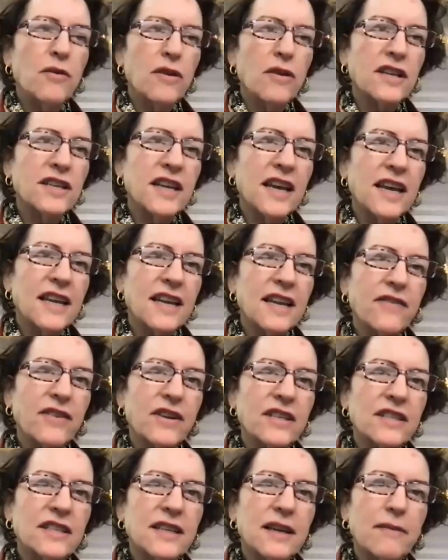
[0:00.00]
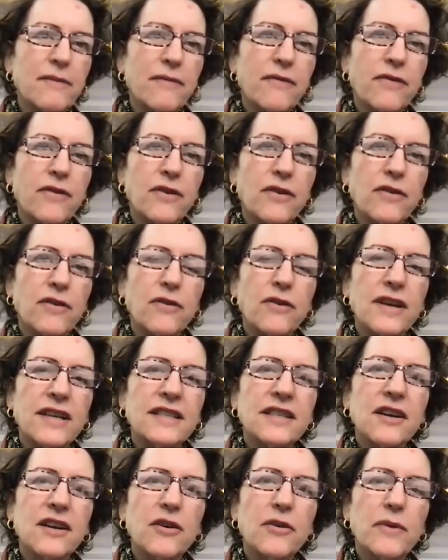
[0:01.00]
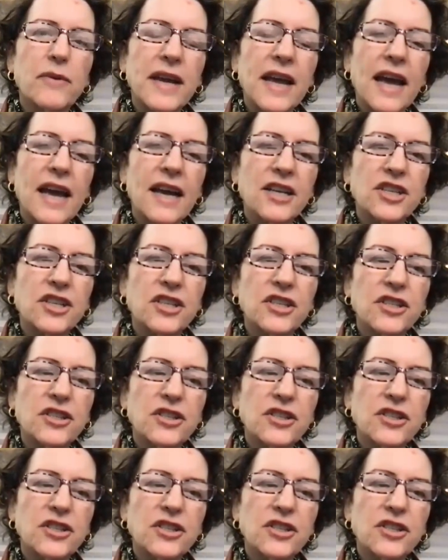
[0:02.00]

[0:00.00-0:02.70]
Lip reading: can take it even a step further. It's our reaction